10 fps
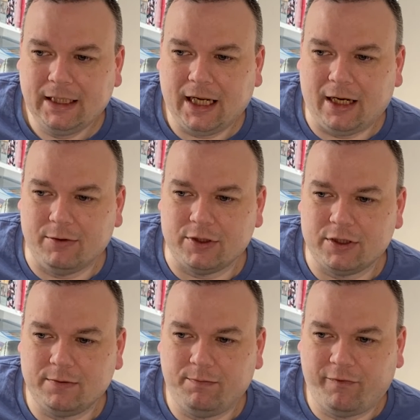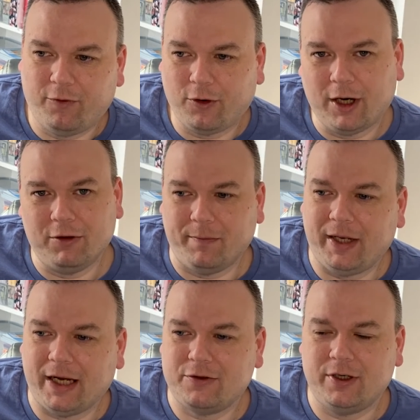I would just fork out a bit
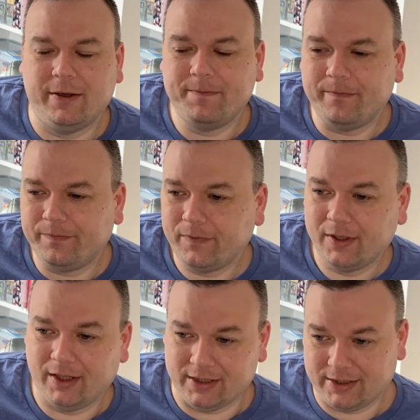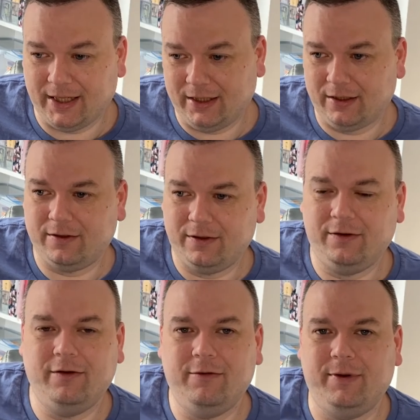extra and send it
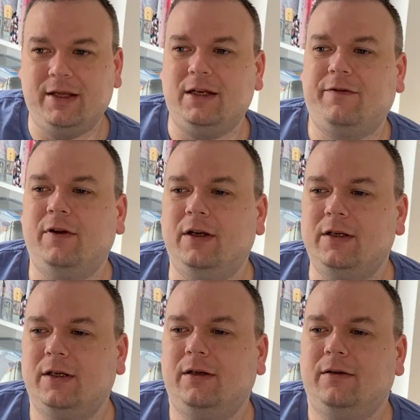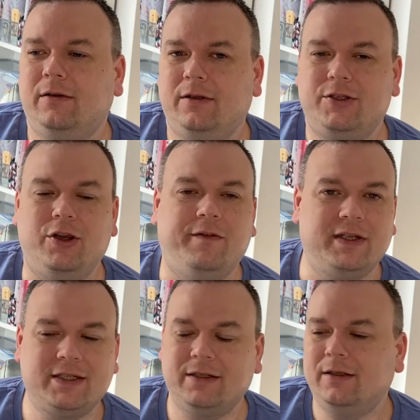with a different
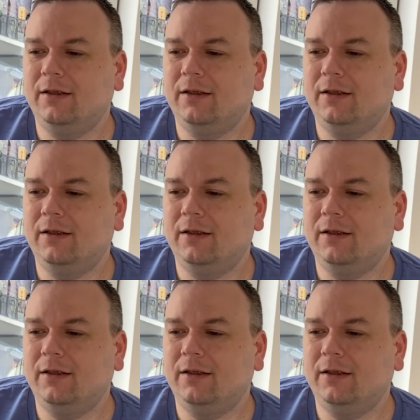service.